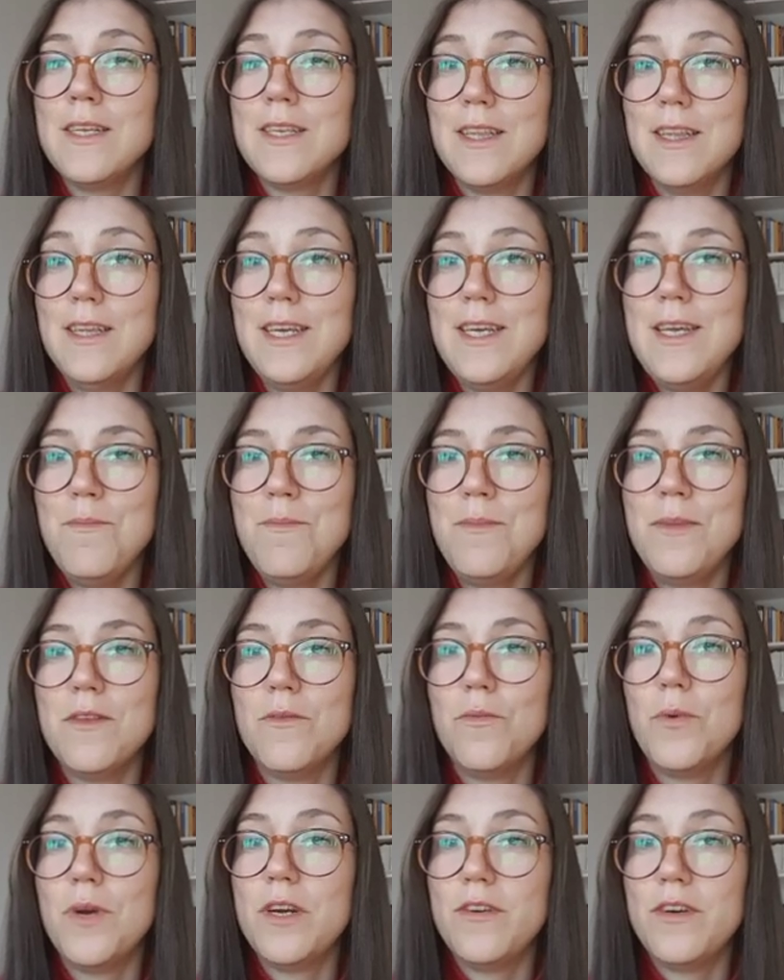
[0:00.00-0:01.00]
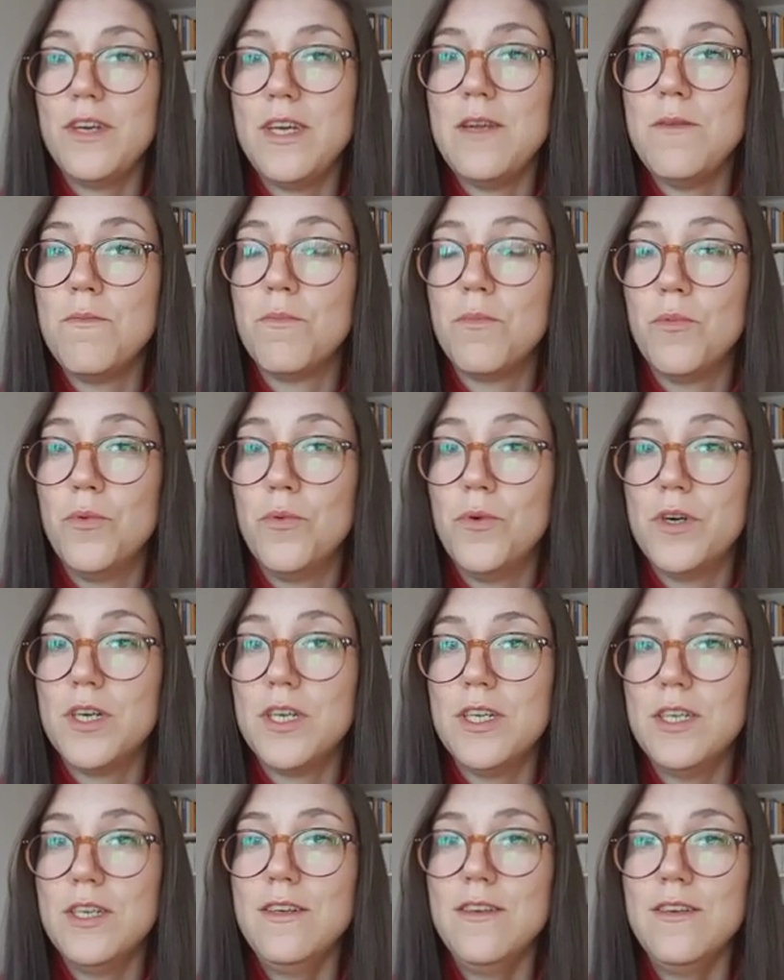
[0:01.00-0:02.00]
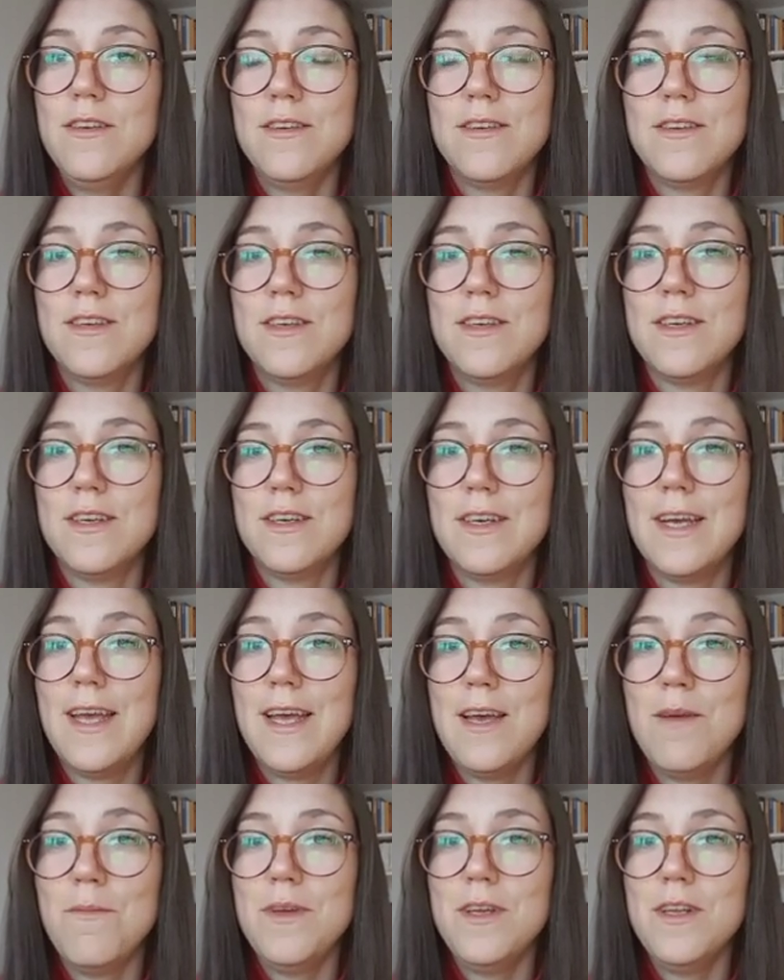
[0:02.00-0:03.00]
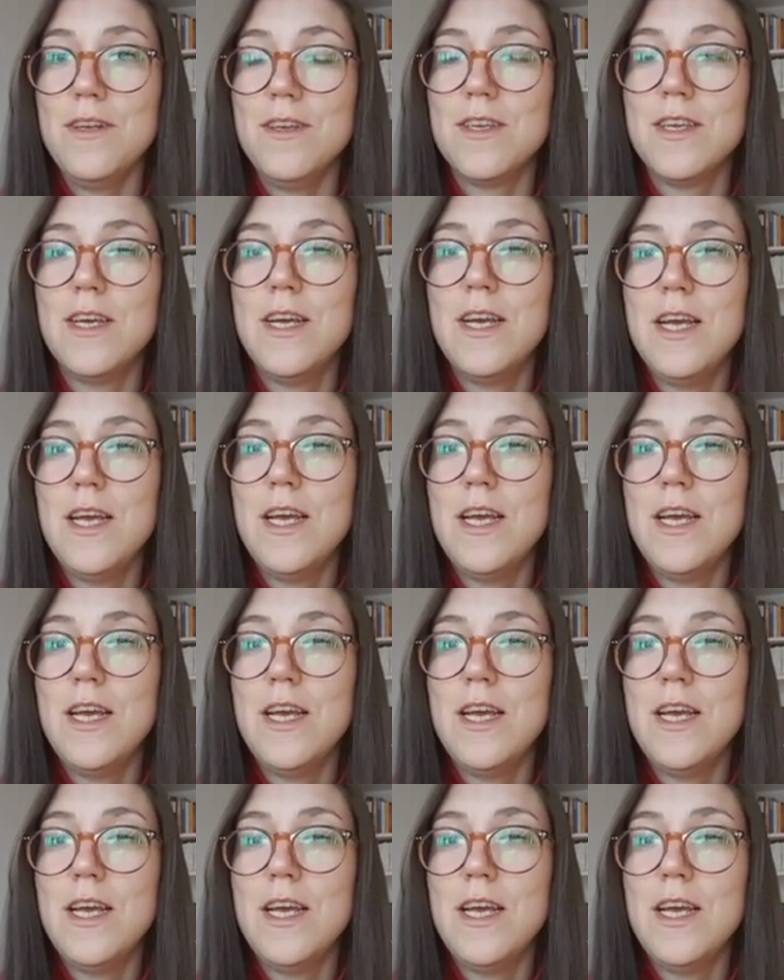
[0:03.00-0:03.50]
Sleep is very important habit,